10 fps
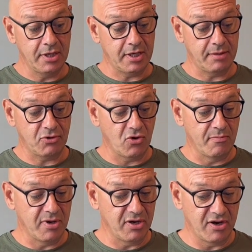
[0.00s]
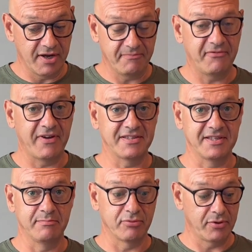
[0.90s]
Um, caught my eye,
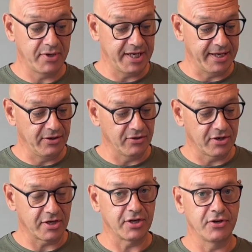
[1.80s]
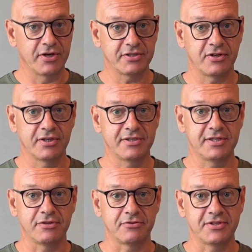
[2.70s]
fancied brewing it. It looked like a nice kind of
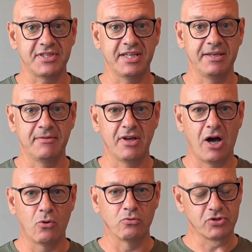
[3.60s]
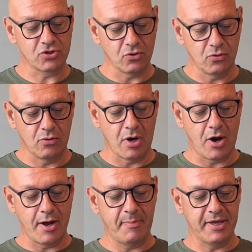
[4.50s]
citrusy old school
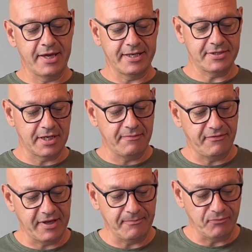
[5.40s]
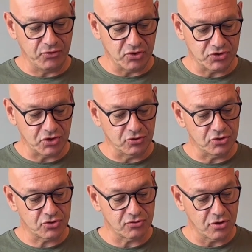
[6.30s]
IPA type thing. Not too
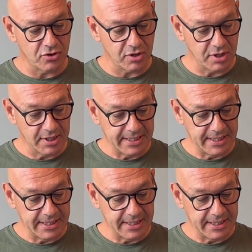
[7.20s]
strong.